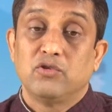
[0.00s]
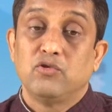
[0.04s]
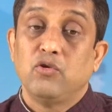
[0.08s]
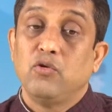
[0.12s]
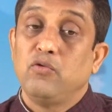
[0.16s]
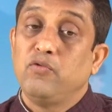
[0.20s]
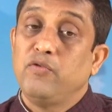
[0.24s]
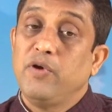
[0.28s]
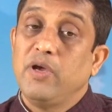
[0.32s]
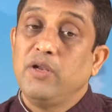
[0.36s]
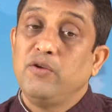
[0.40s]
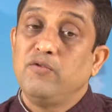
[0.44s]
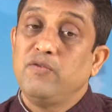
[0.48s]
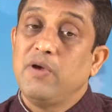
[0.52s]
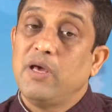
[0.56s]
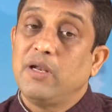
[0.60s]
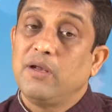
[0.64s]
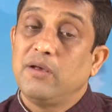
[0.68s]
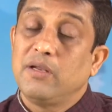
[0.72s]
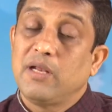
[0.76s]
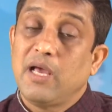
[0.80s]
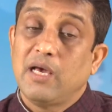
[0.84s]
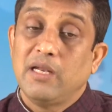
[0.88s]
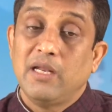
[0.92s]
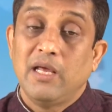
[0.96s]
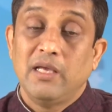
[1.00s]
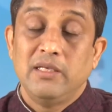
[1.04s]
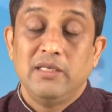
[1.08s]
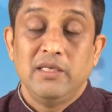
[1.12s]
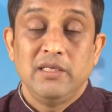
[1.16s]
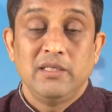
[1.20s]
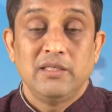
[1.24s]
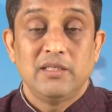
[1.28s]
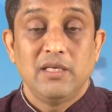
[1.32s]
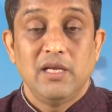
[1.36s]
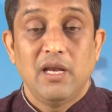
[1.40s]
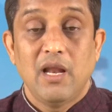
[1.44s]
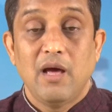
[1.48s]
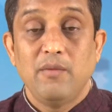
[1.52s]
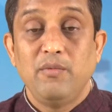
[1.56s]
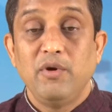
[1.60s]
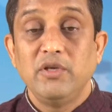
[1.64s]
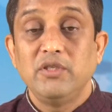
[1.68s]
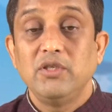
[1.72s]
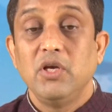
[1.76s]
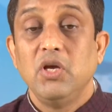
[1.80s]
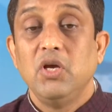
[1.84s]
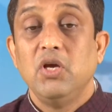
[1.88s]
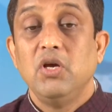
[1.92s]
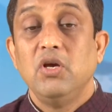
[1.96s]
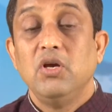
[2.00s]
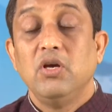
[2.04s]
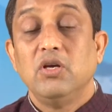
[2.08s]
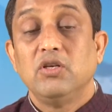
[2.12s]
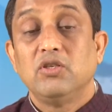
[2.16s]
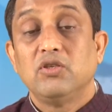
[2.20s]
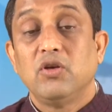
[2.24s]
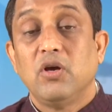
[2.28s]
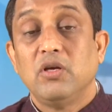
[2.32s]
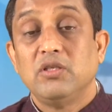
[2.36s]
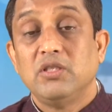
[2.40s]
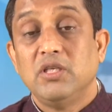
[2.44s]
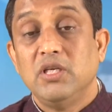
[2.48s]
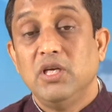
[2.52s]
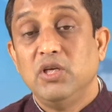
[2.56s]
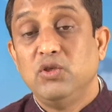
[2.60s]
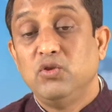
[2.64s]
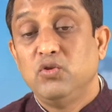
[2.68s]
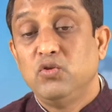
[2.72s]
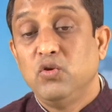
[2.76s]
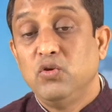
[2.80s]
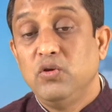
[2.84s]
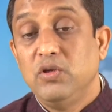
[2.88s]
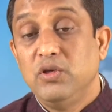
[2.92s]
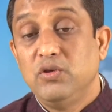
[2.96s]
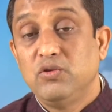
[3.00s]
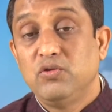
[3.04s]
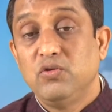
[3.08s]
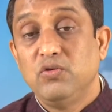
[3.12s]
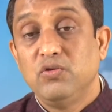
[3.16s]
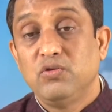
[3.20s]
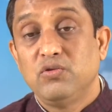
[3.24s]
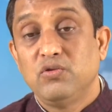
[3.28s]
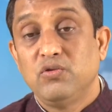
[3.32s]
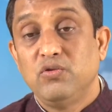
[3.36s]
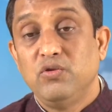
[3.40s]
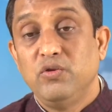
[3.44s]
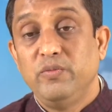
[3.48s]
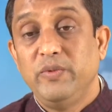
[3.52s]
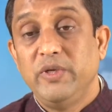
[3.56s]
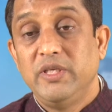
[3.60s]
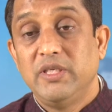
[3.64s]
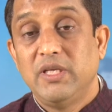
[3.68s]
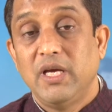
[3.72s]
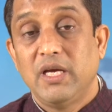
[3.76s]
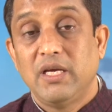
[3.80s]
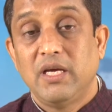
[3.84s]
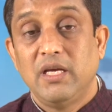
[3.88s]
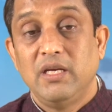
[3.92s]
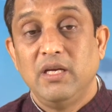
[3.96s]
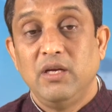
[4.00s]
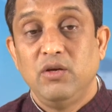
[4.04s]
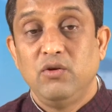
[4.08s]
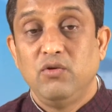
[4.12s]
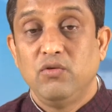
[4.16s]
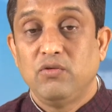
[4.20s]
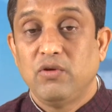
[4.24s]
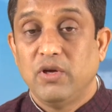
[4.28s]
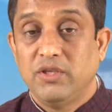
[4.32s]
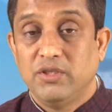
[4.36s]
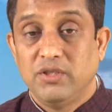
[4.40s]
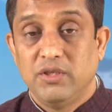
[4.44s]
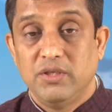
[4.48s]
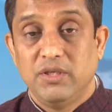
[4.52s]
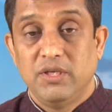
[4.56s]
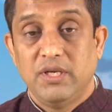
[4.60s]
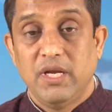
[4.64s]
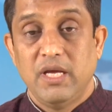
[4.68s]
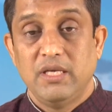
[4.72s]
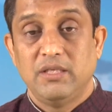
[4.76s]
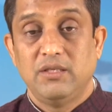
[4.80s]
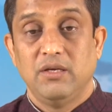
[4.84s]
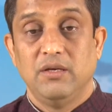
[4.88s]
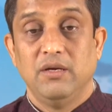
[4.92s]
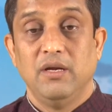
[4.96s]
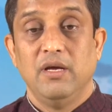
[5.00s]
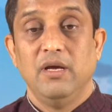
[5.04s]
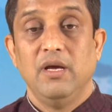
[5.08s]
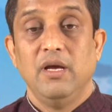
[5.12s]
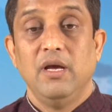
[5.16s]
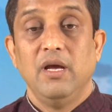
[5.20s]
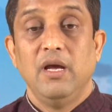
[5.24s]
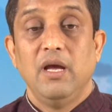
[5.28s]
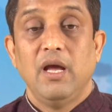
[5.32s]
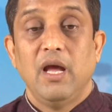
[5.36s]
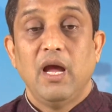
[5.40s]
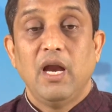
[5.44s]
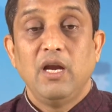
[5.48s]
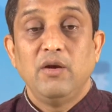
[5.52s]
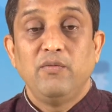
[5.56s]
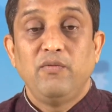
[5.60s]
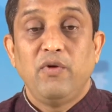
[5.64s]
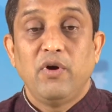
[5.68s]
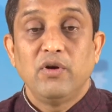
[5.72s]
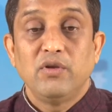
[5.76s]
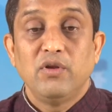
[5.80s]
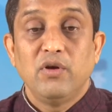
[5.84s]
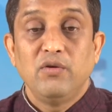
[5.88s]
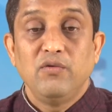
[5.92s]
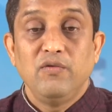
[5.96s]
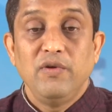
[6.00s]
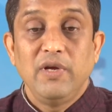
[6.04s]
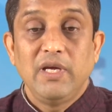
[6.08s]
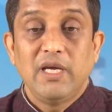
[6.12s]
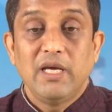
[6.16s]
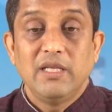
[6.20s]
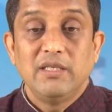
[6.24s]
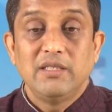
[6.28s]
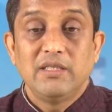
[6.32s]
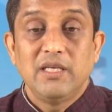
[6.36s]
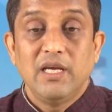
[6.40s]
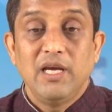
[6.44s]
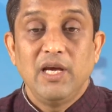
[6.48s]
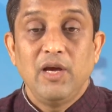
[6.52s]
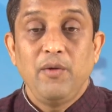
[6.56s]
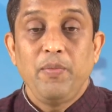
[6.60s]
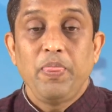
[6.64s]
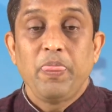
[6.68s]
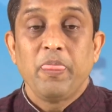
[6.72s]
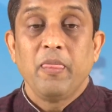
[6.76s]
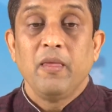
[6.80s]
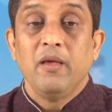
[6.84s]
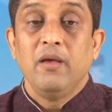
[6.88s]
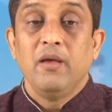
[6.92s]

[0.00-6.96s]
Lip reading: So when we are organizing syllabus, such issues should be taken into consideration. And further, we can say